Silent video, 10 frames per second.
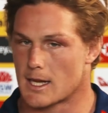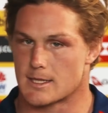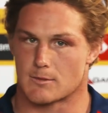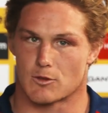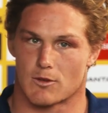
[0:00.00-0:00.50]

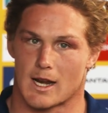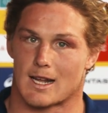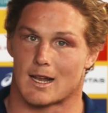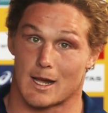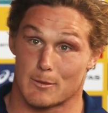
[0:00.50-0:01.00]
Had some
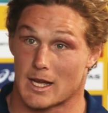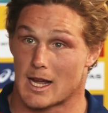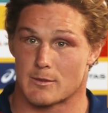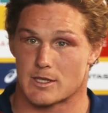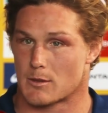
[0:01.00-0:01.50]
great club
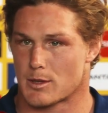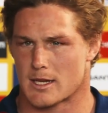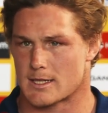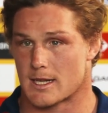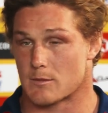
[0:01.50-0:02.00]
games, you know,
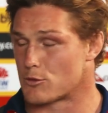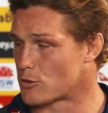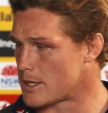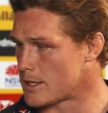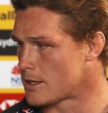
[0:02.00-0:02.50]
playing down at
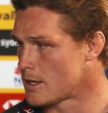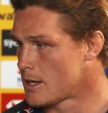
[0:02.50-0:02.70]
Brookie,